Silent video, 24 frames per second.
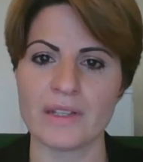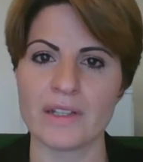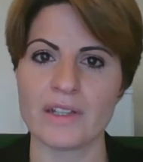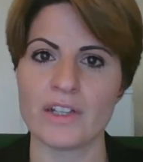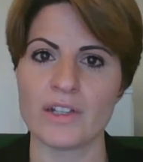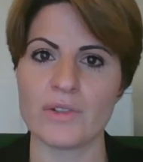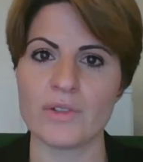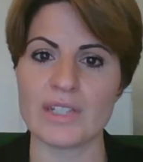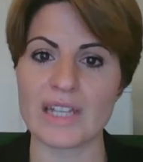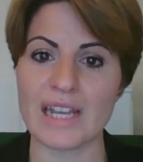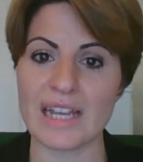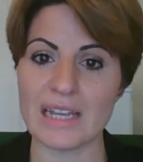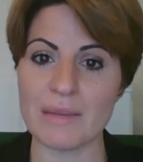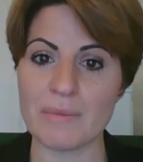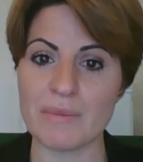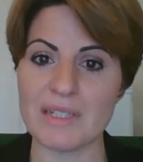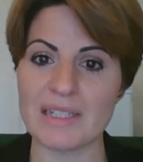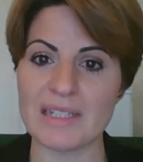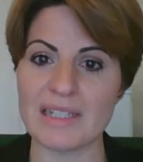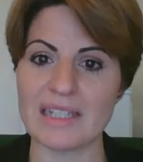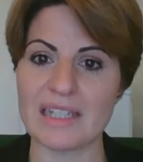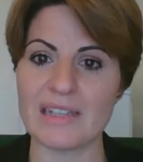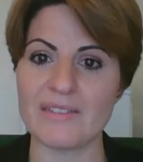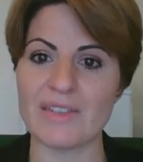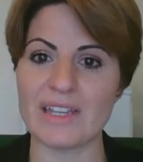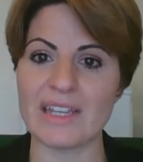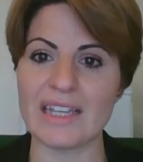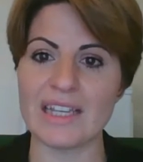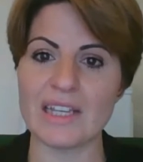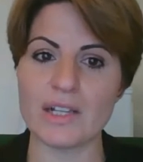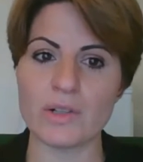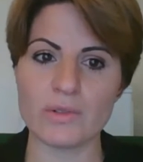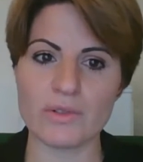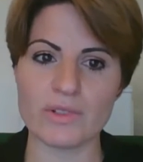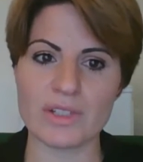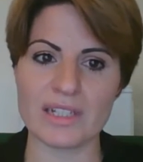whose aim is to give
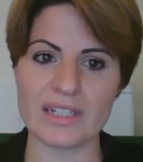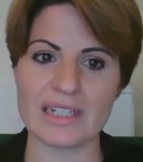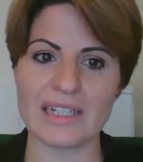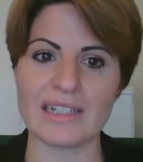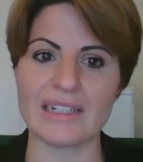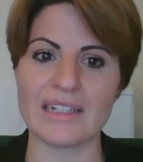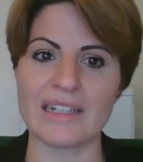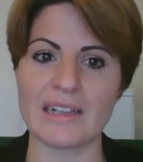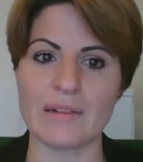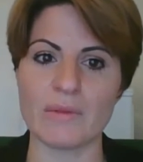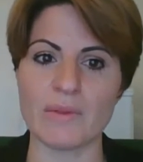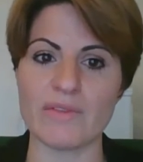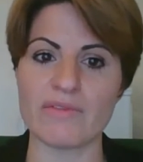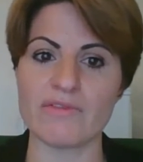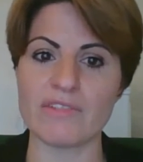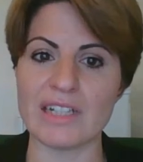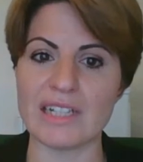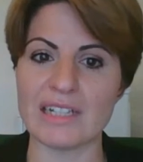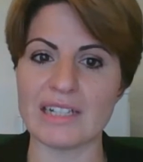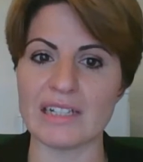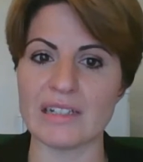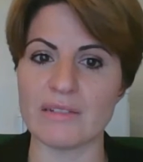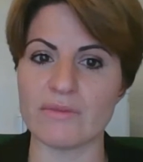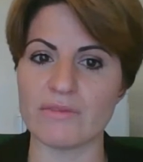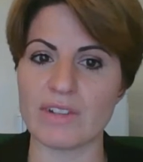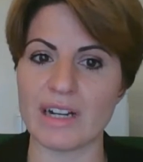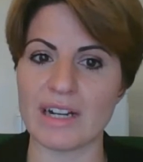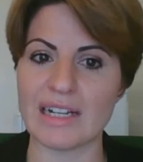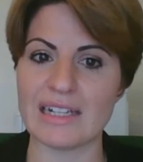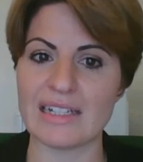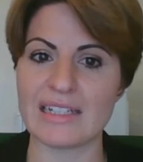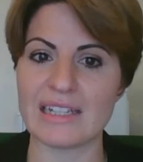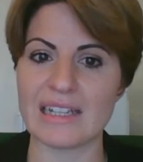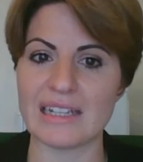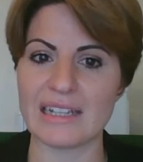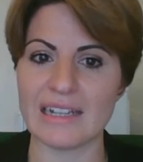equal standing with reading and
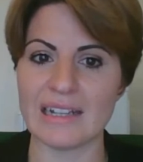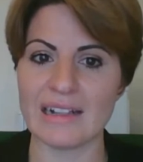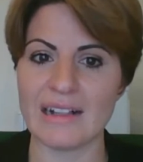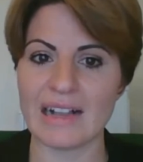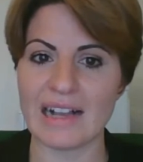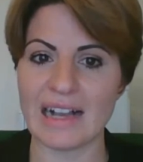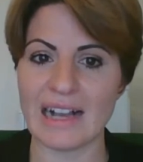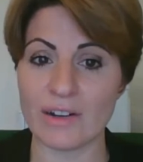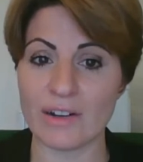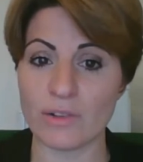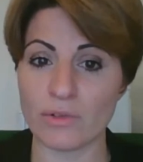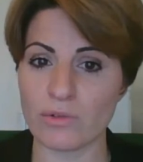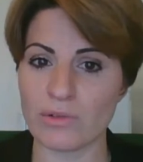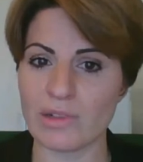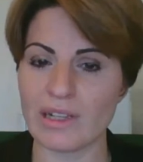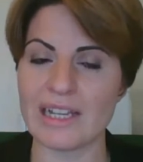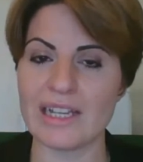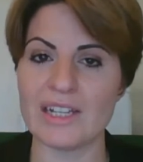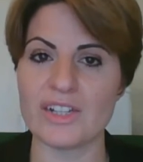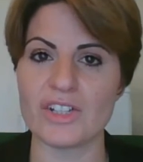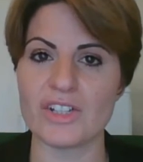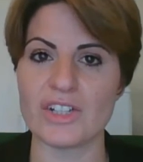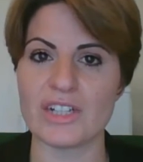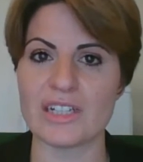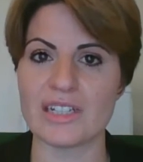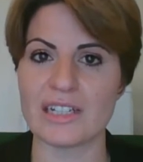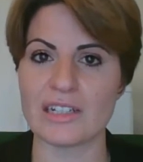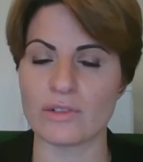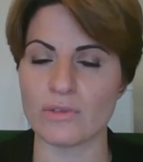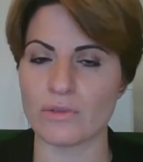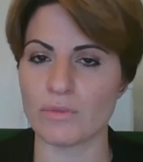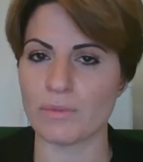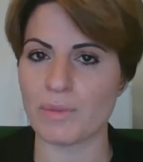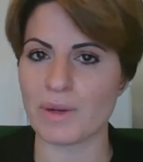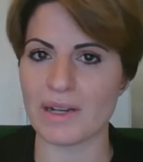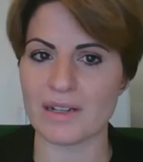writing at all ages in
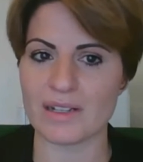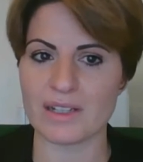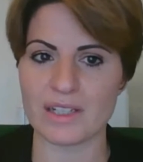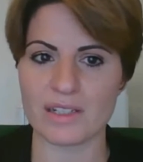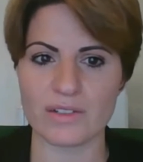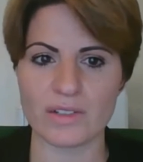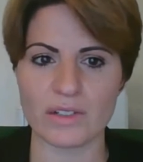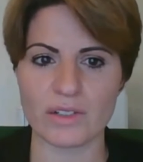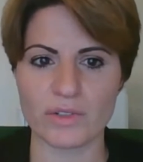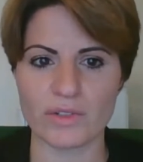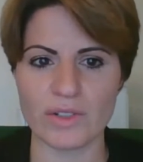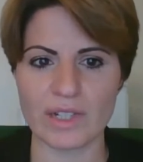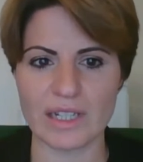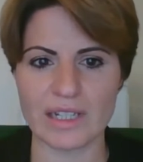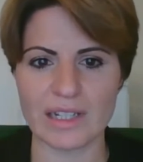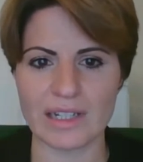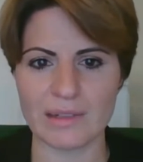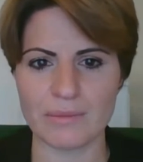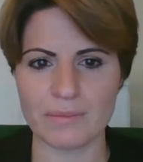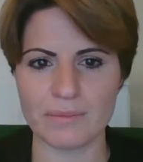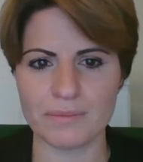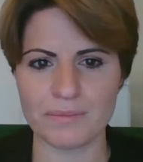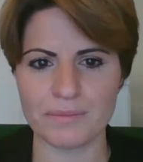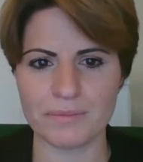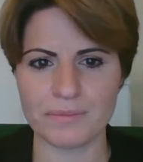all parts of the curriculum.